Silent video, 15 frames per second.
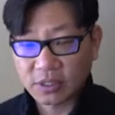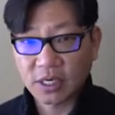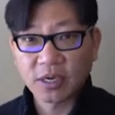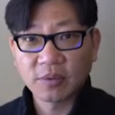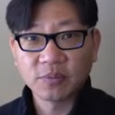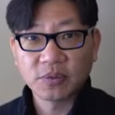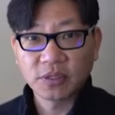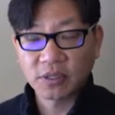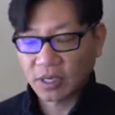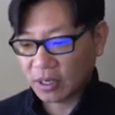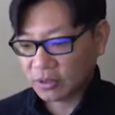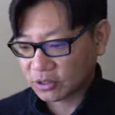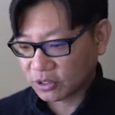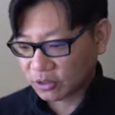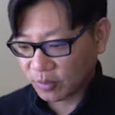time where I
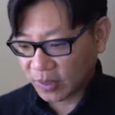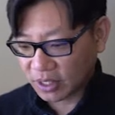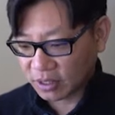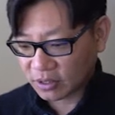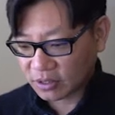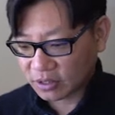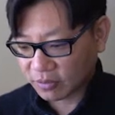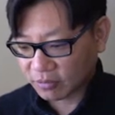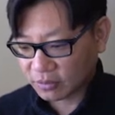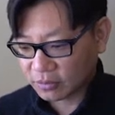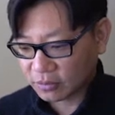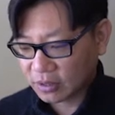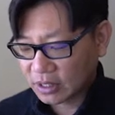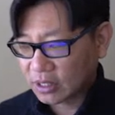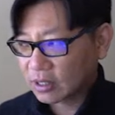was just making
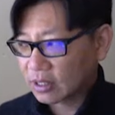several,